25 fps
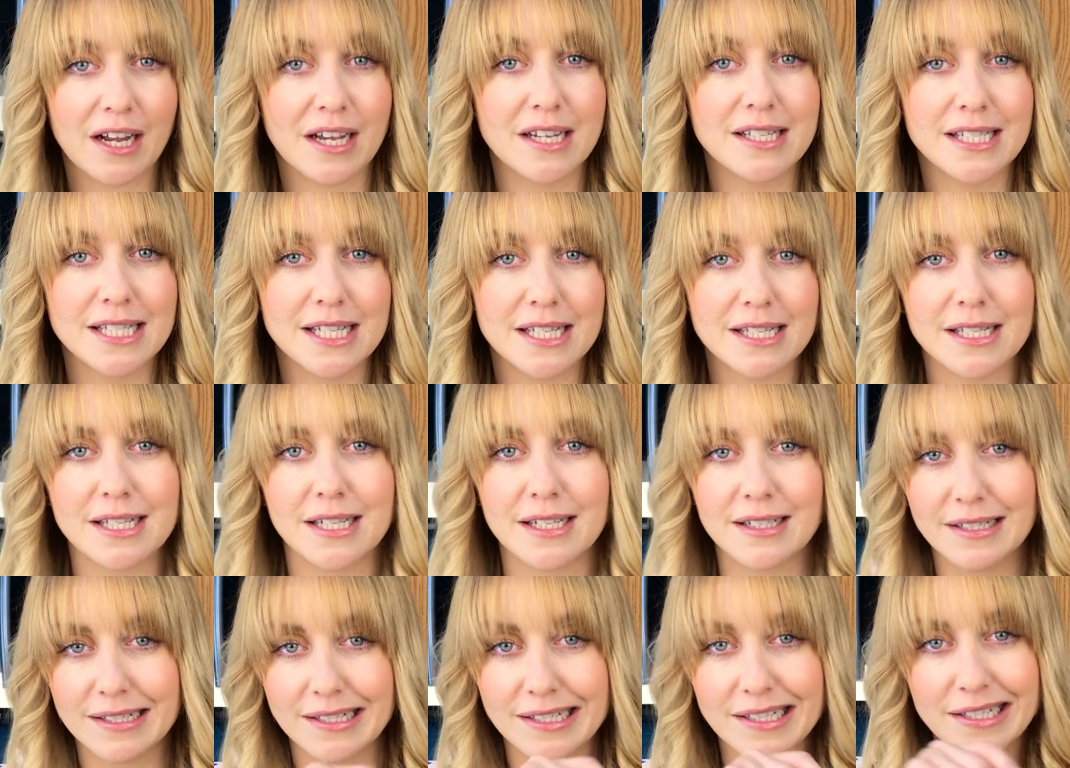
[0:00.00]
consistent
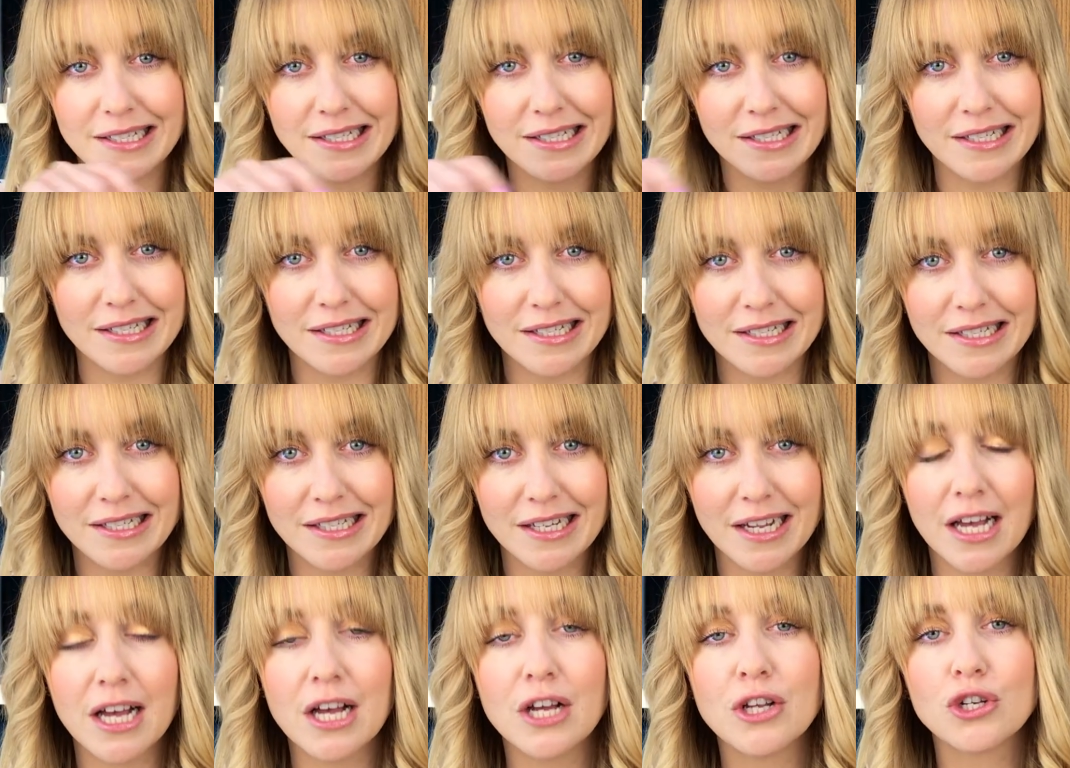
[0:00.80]
zzz,
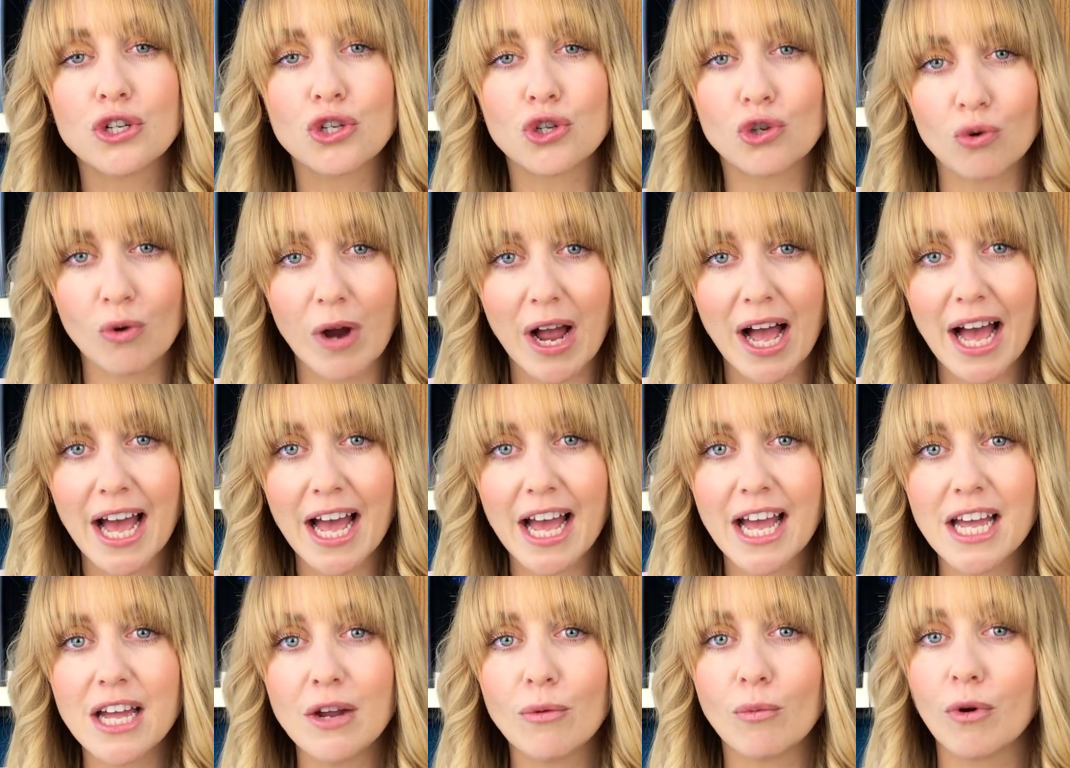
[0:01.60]

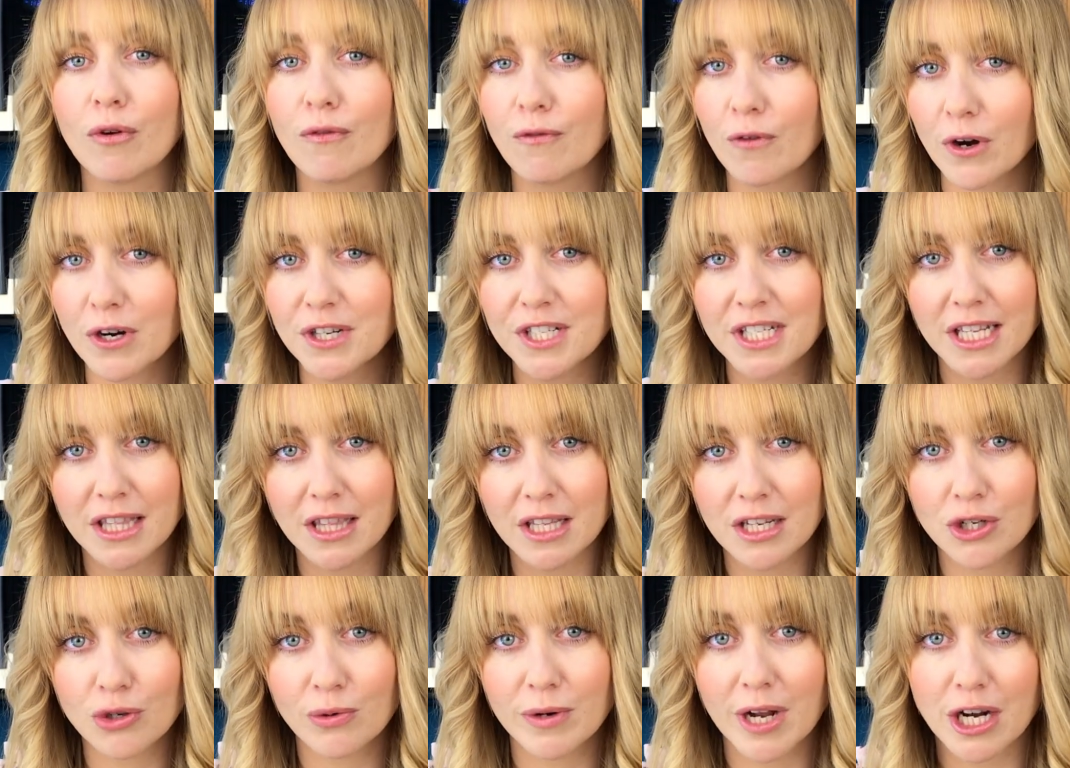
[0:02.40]
try reversing the
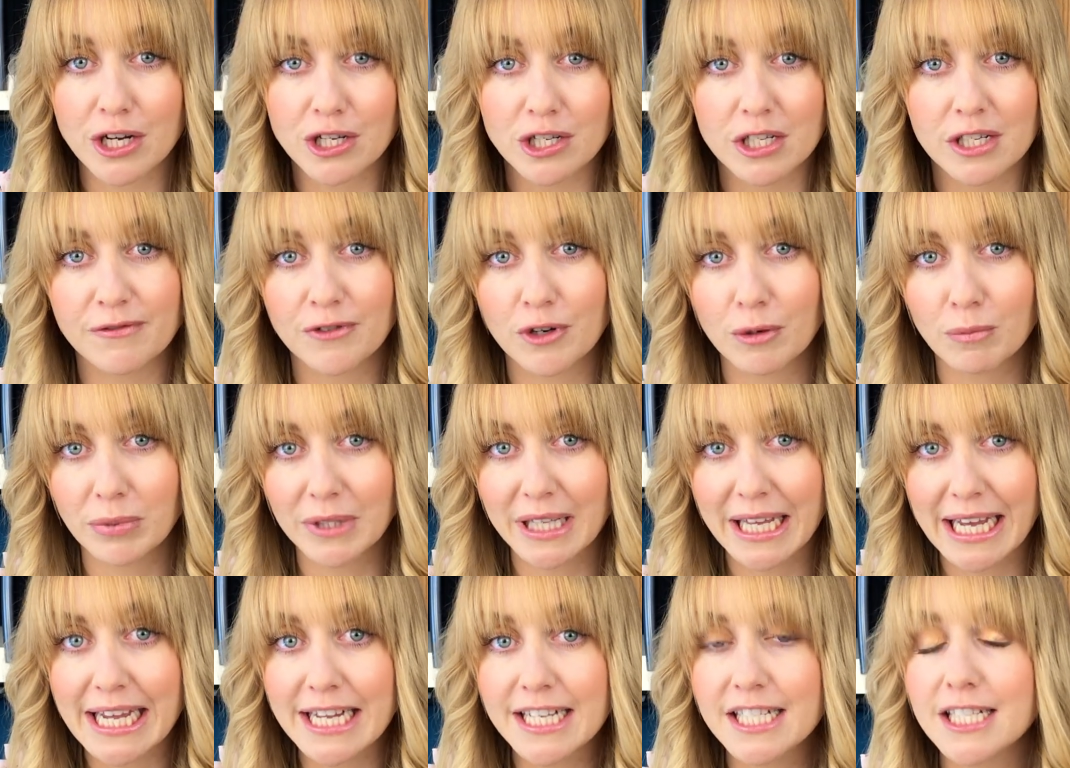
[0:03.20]
direction of your
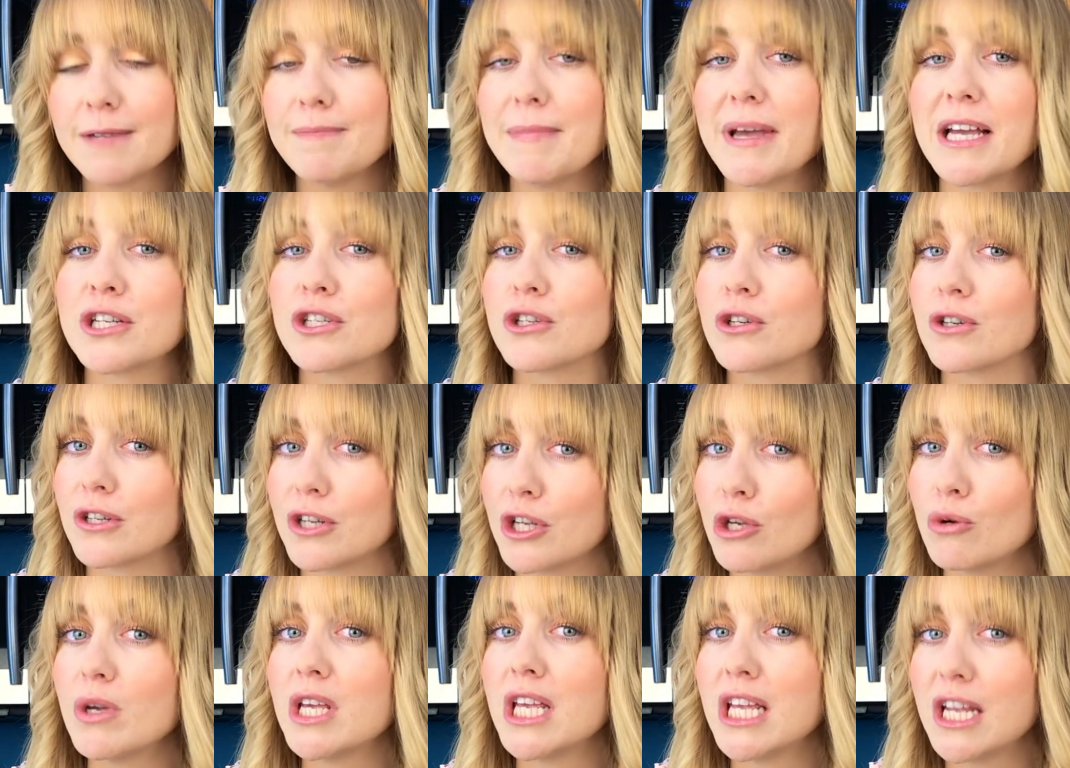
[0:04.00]
blade to make sure
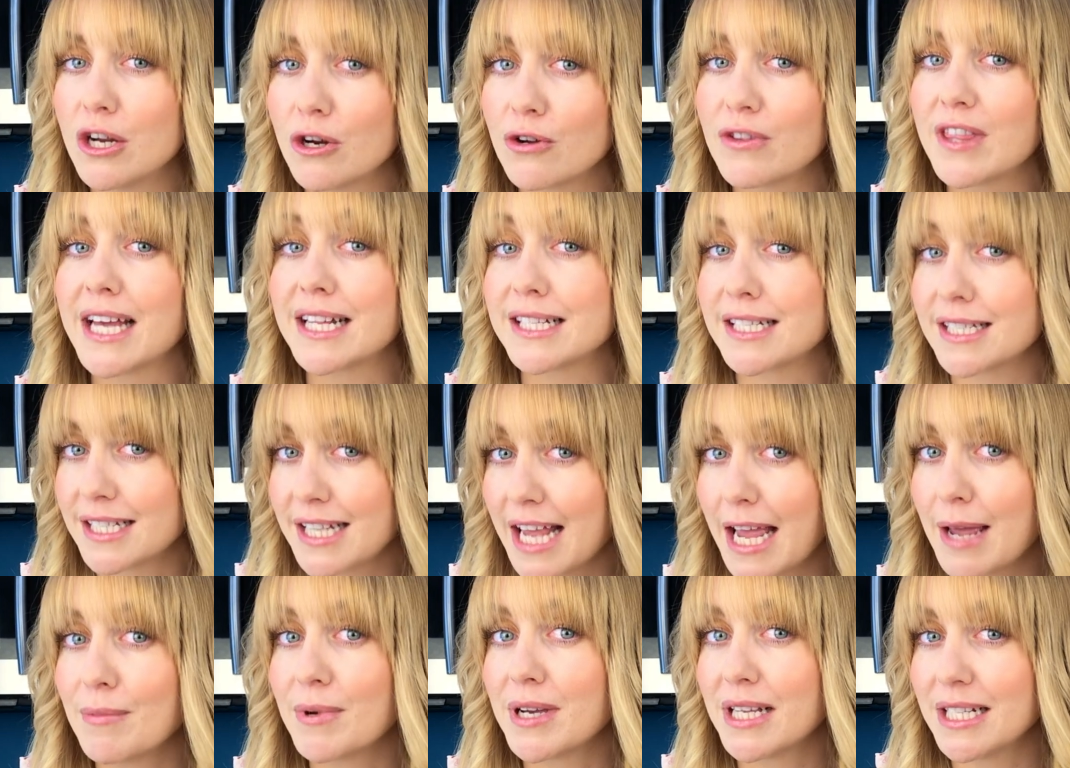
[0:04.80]
you hear that
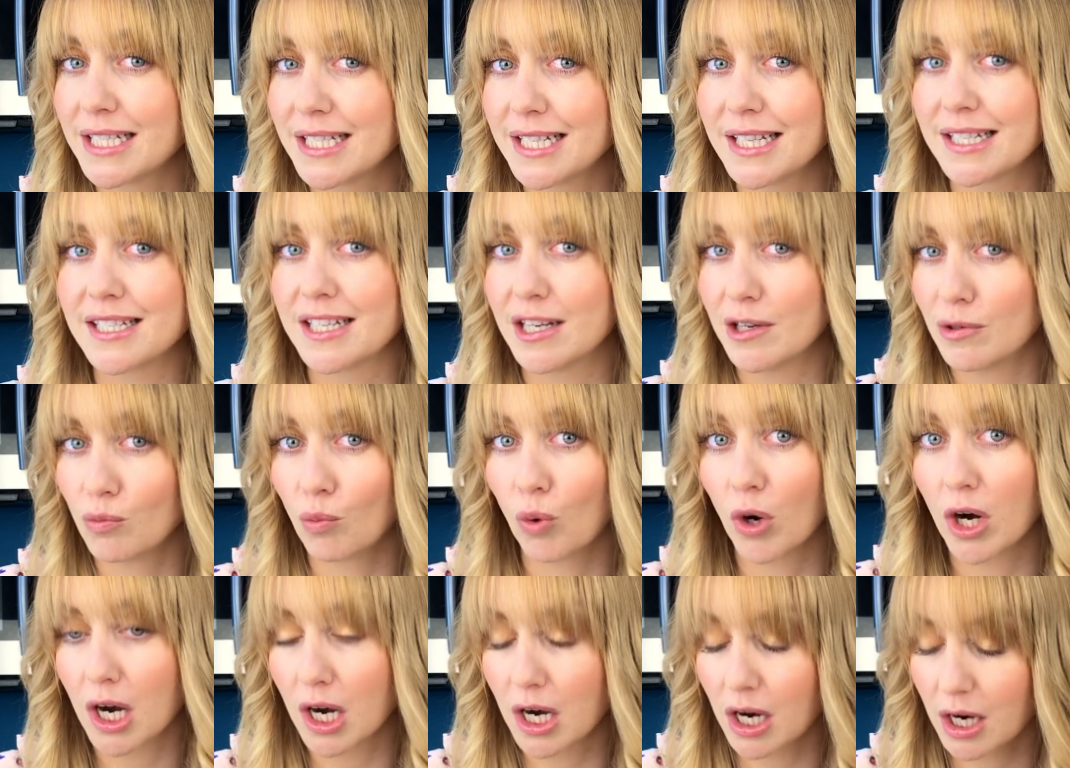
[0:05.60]
same consistent
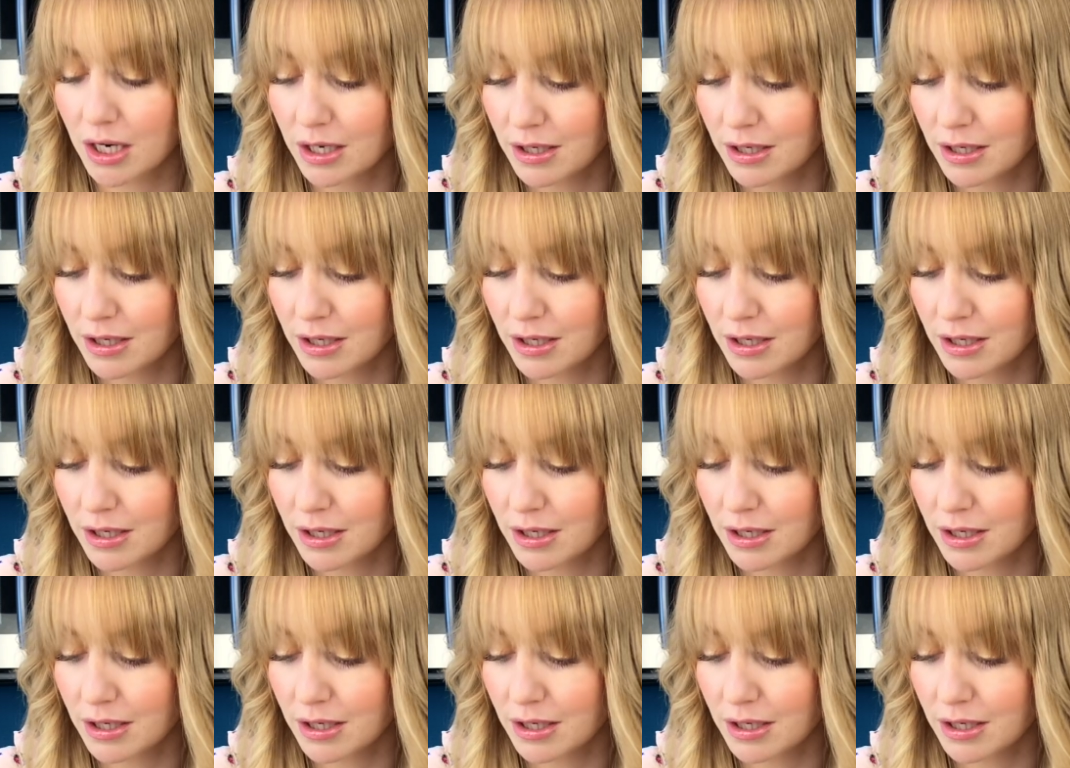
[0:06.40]
whir.